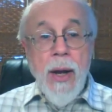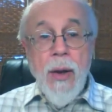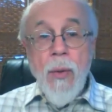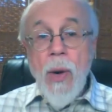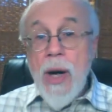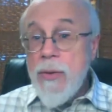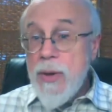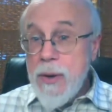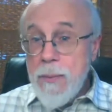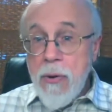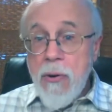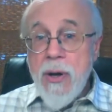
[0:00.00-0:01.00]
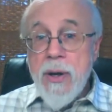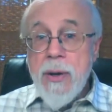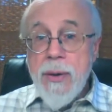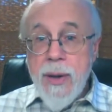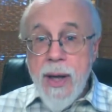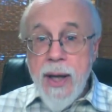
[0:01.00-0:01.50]
Well, the important
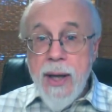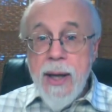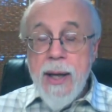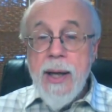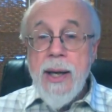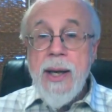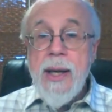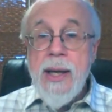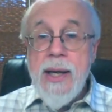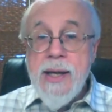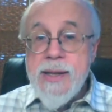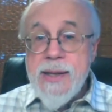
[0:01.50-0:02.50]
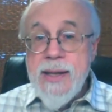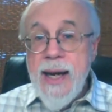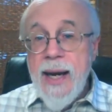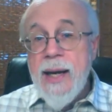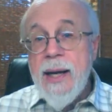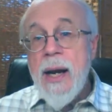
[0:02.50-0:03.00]
thing is
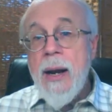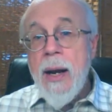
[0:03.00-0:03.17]
that